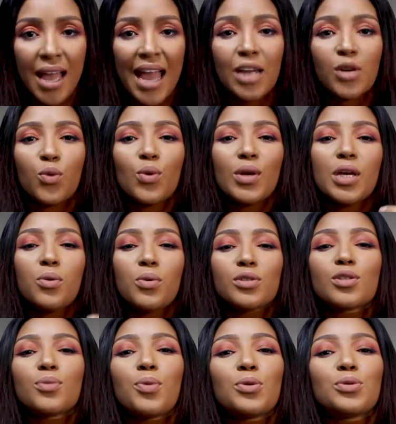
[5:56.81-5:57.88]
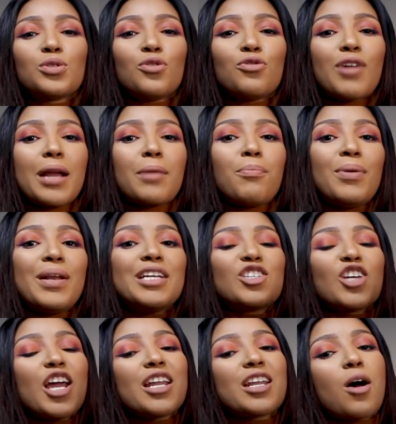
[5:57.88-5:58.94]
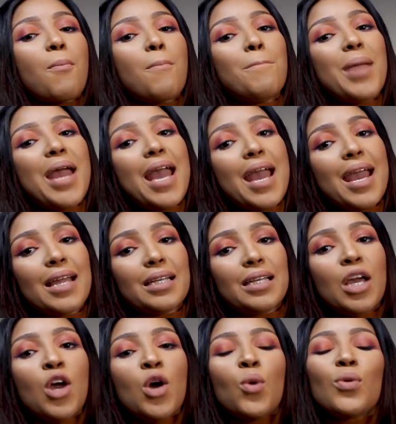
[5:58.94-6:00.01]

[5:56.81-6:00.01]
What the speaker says: and we were supposed to find pleasure in our man.